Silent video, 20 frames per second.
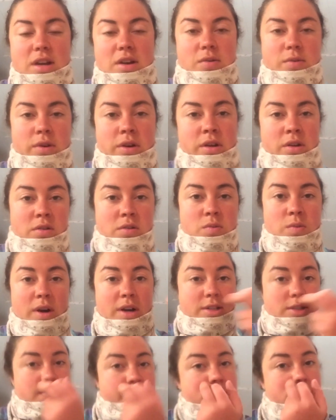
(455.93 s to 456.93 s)
I don't want to use
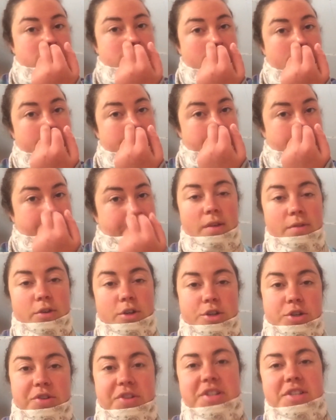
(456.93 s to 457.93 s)
wasp spray
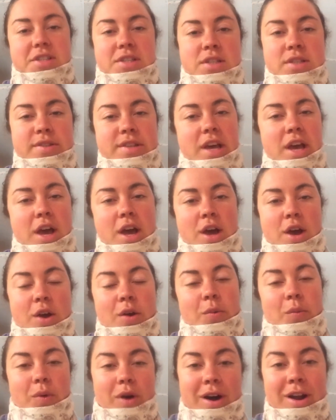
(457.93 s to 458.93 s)
for 2 reasons.
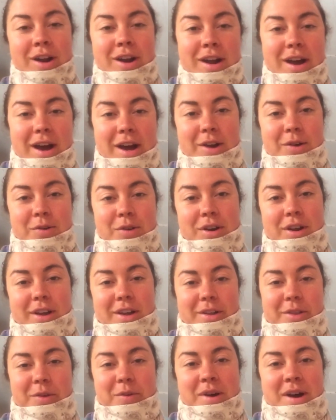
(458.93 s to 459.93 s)
1, I don't want to
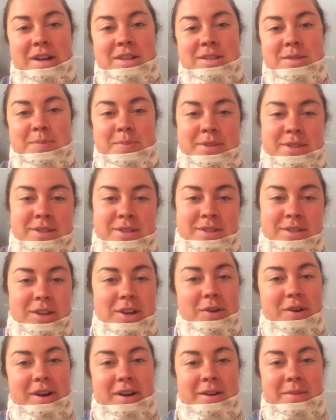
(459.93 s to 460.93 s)
kill the wasps.
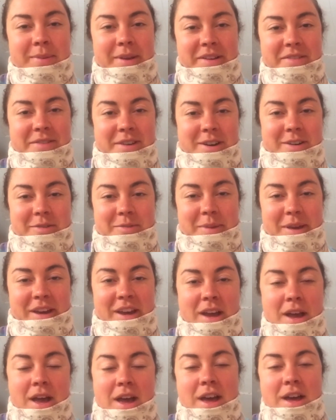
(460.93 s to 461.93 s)
Go ahead and make fun of
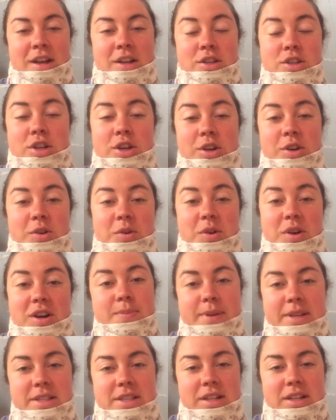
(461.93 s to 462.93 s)
me. 2,
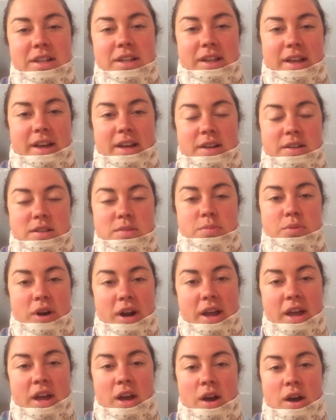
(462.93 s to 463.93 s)
basically like
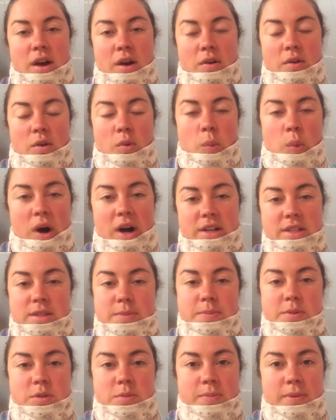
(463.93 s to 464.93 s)
spraying
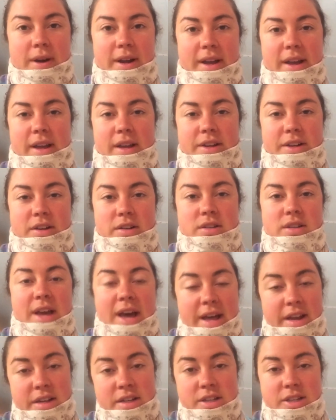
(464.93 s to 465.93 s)
wasp spray in your
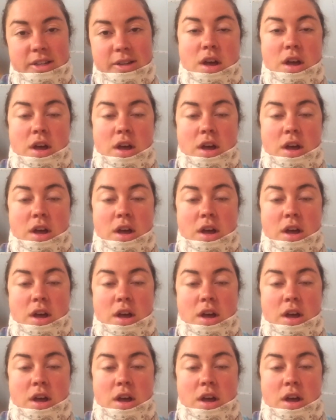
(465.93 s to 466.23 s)
tent.